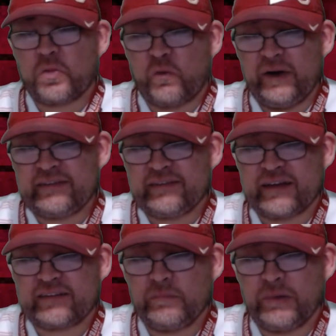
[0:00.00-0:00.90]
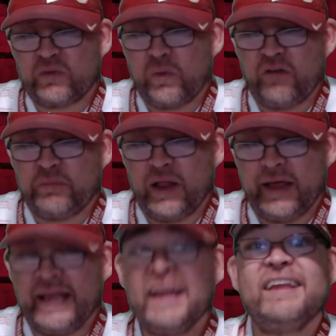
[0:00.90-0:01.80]
3-6 in Big 12
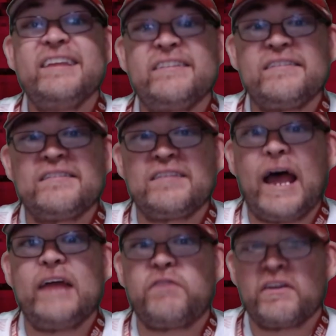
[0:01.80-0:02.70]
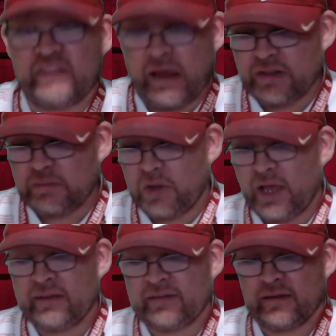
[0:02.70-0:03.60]
play, tied for 7th
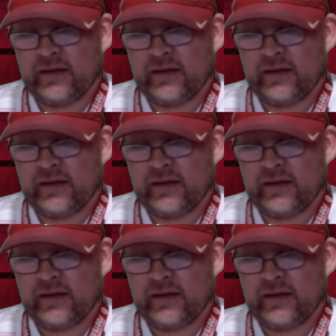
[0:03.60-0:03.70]
place